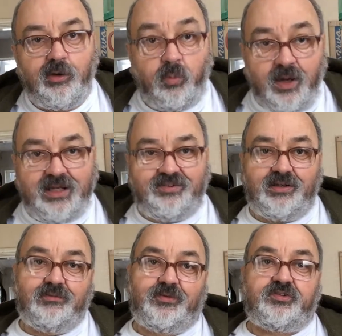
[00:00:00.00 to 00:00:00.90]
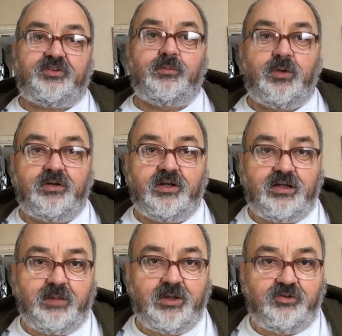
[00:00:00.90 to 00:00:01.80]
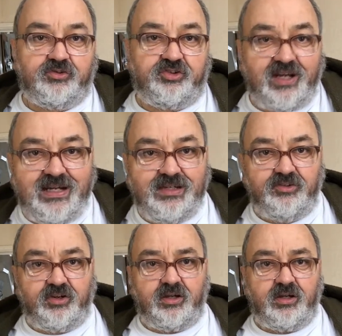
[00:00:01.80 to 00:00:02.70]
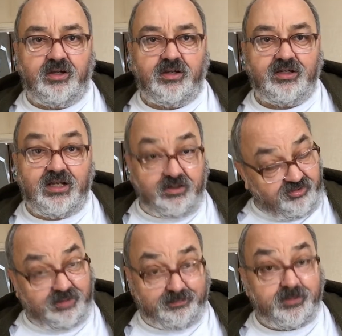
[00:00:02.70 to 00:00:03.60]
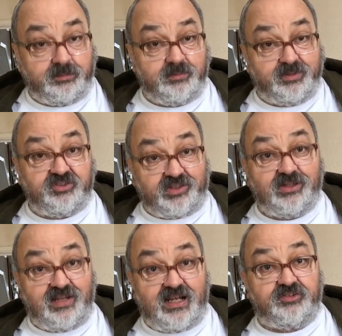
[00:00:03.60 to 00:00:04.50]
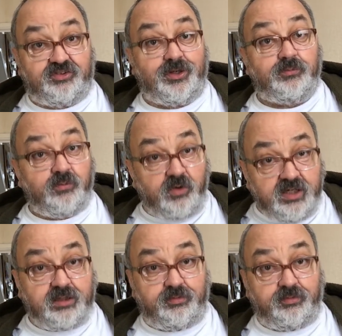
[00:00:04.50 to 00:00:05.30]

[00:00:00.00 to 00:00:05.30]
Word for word: waiting for someone to come and change her. Yeah, she probably still has done right